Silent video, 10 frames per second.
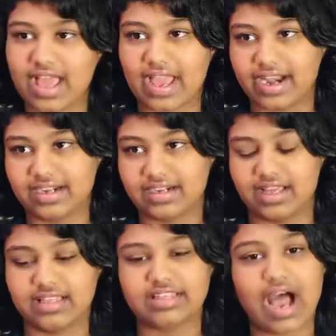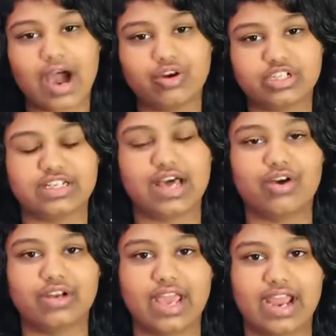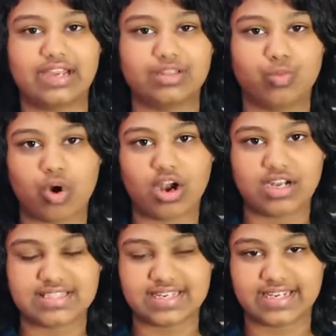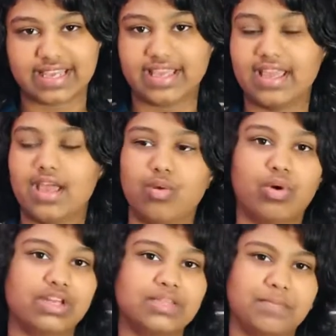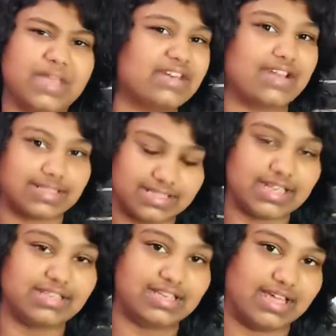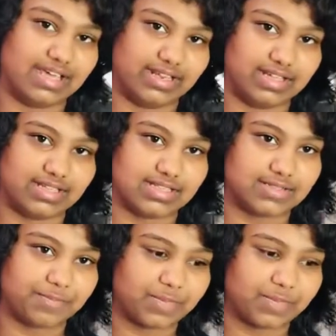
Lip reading: and the outer town and the walled city were the main residential areas.